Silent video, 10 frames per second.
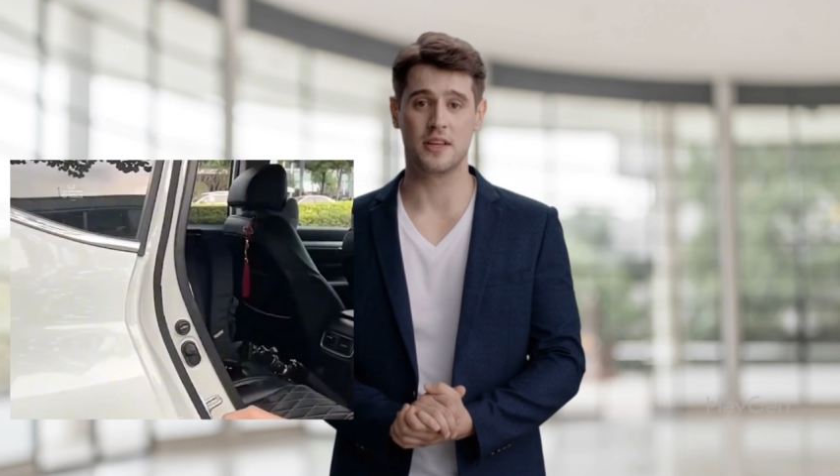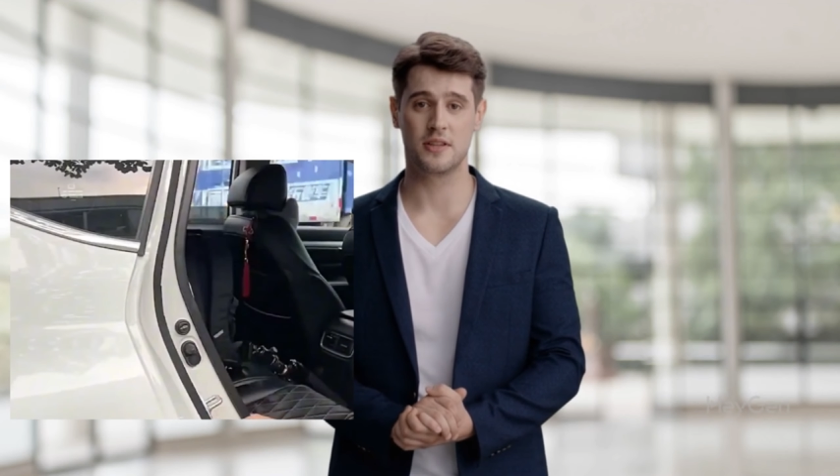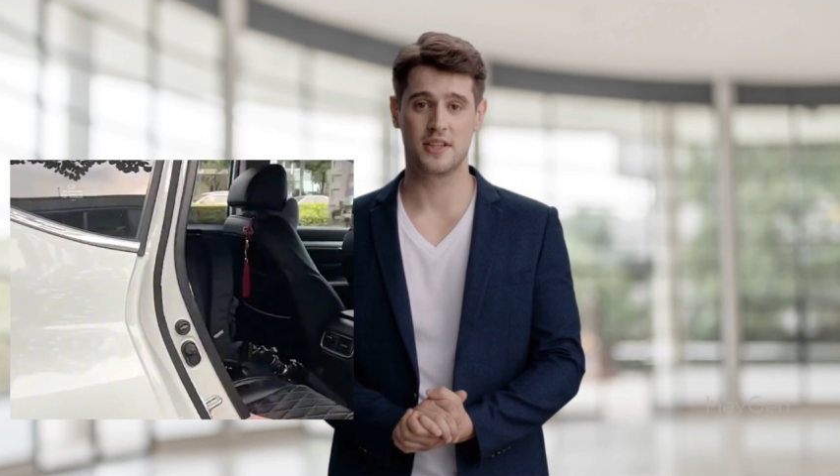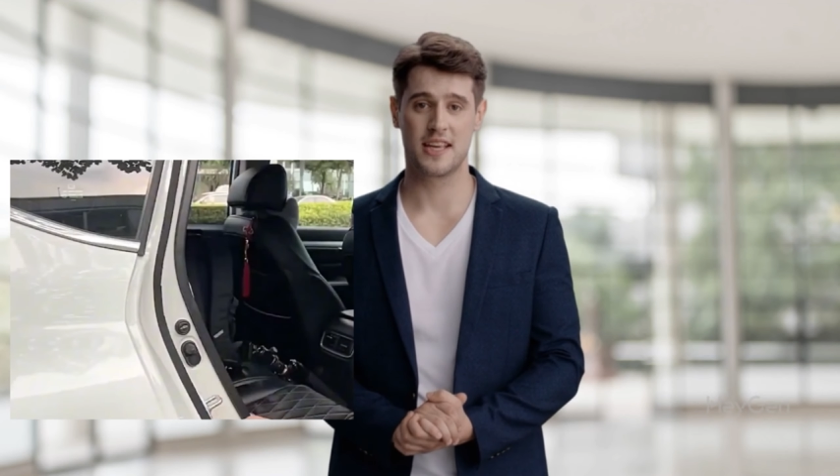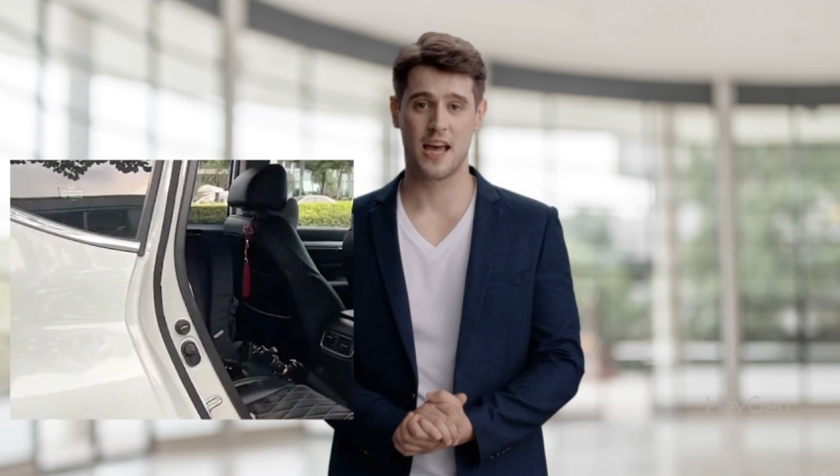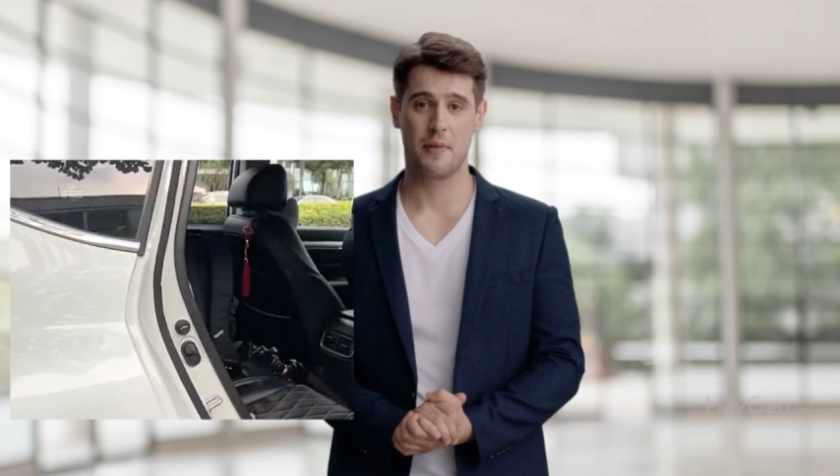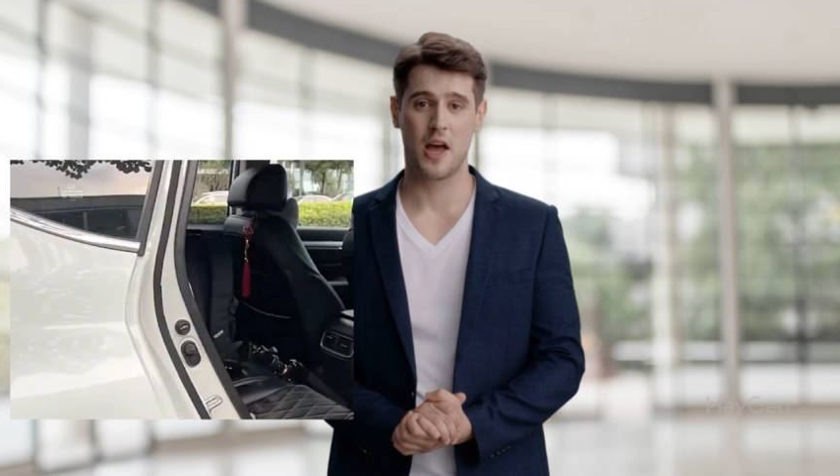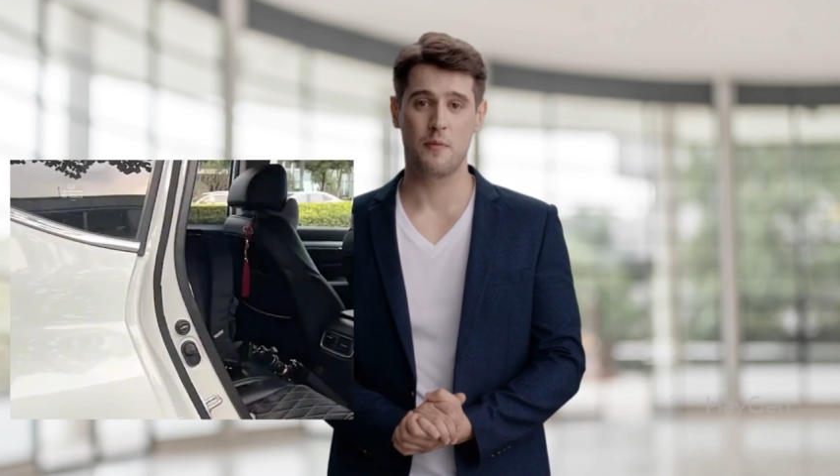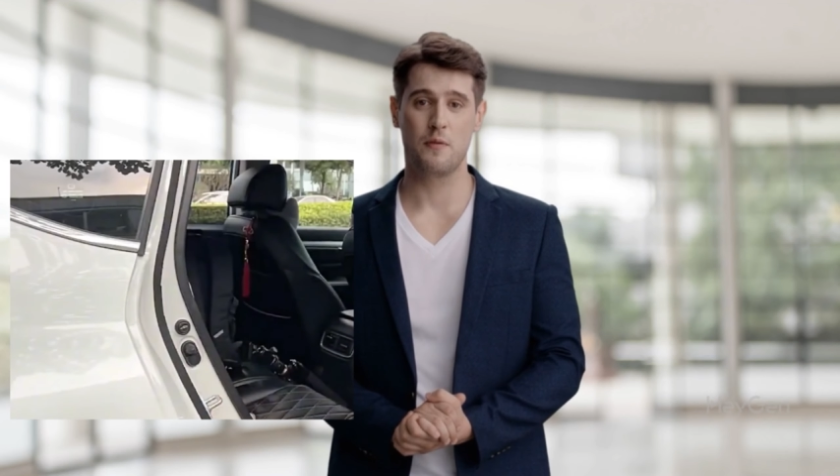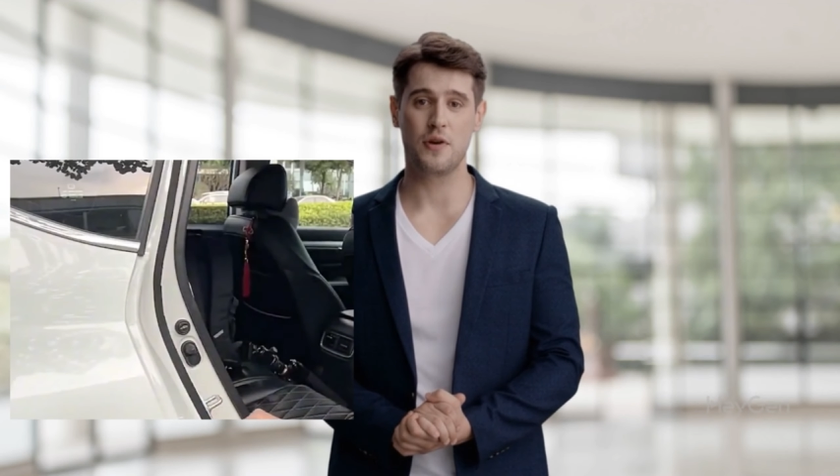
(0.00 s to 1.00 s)
The tape
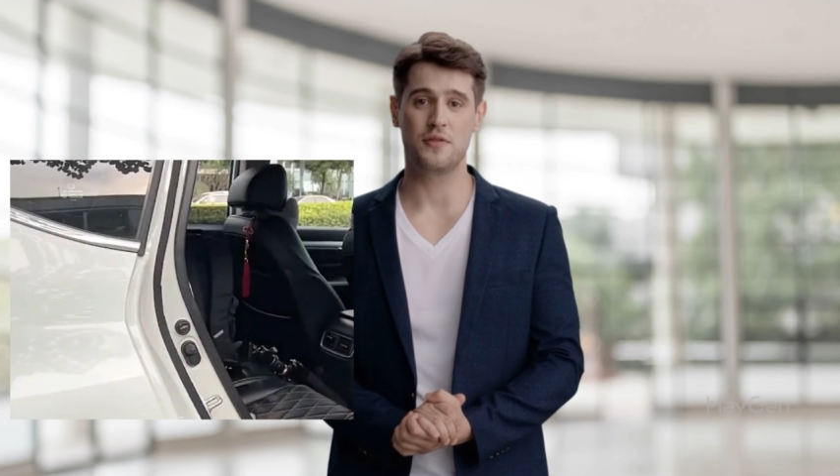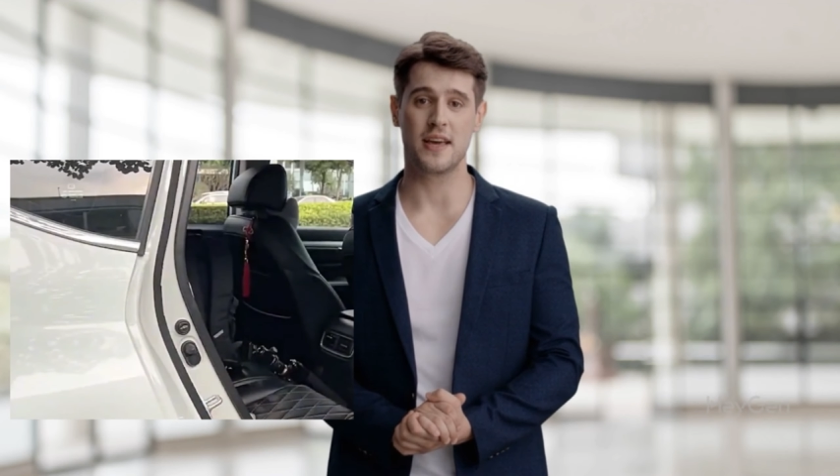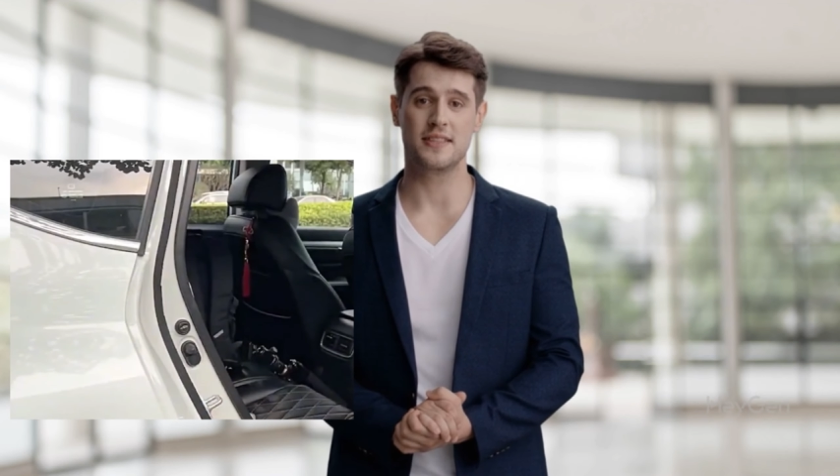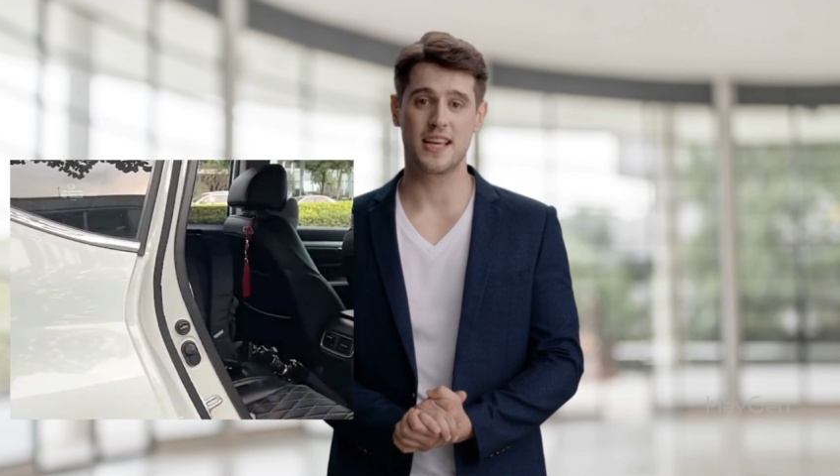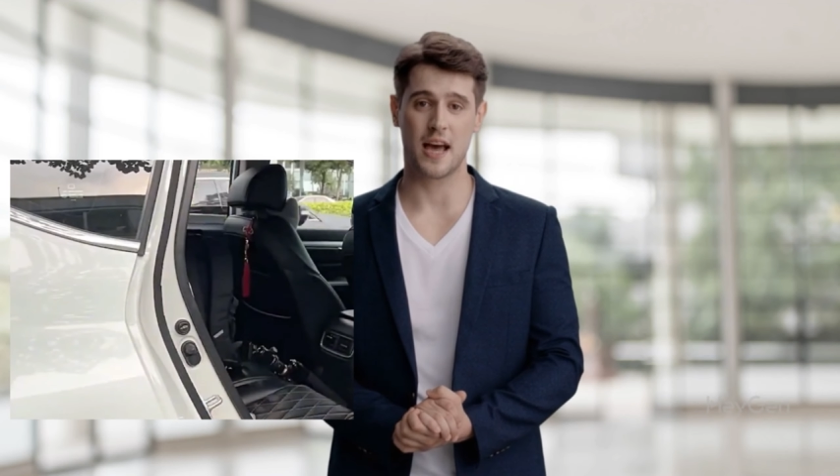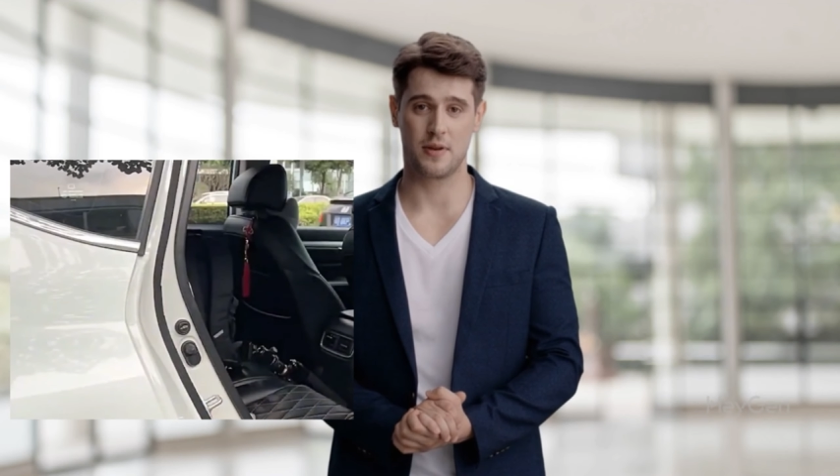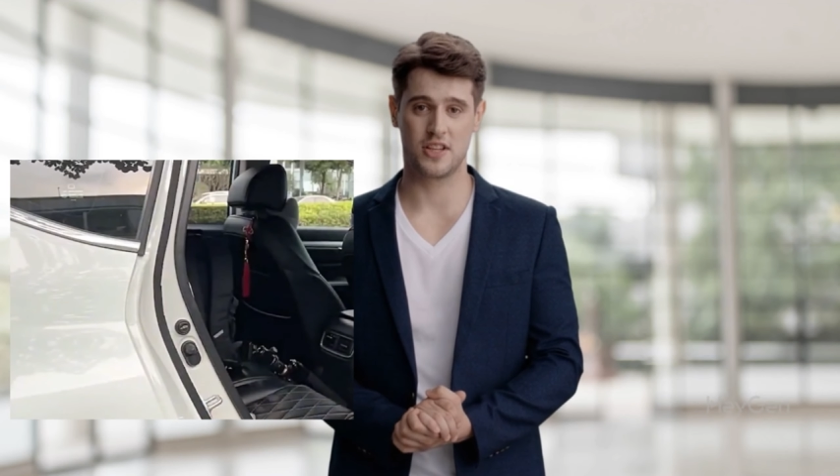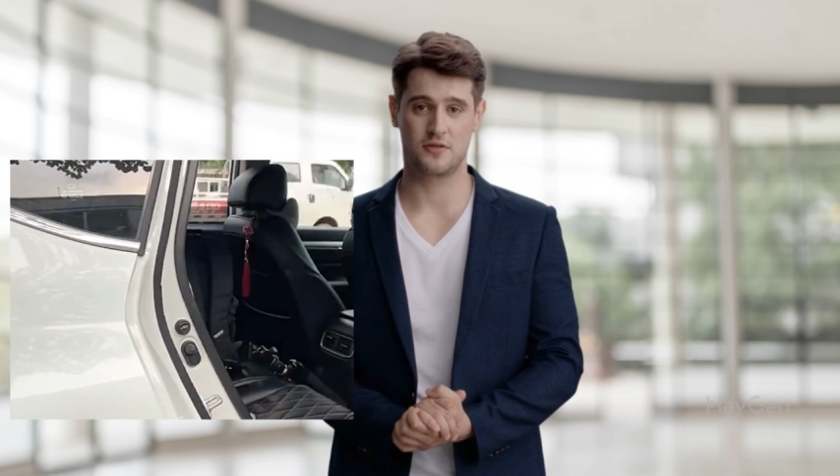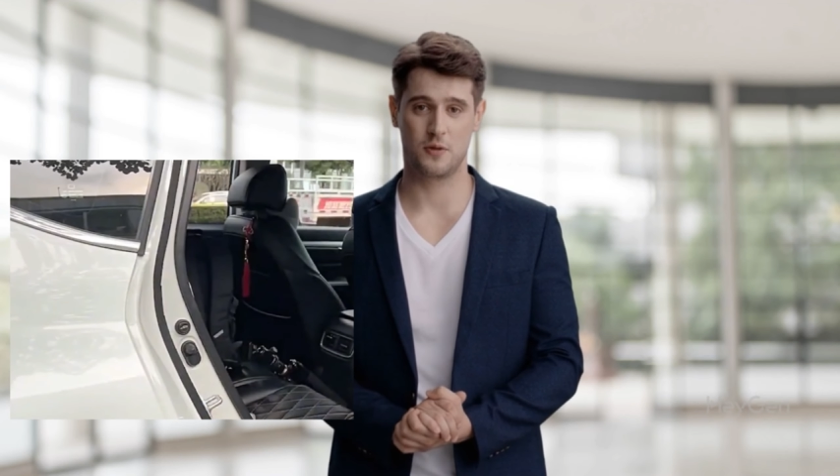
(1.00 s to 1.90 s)
helps prevent damage